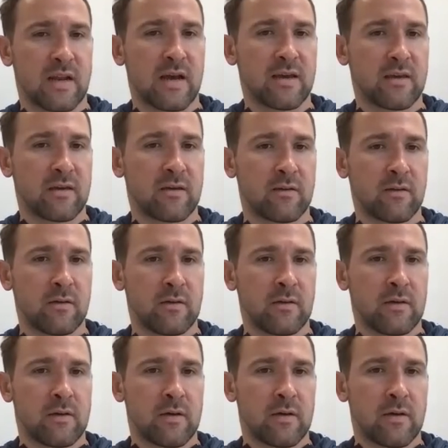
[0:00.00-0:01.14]
like.
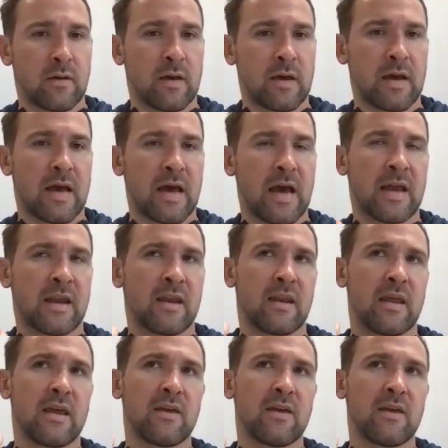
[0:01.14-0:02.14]
And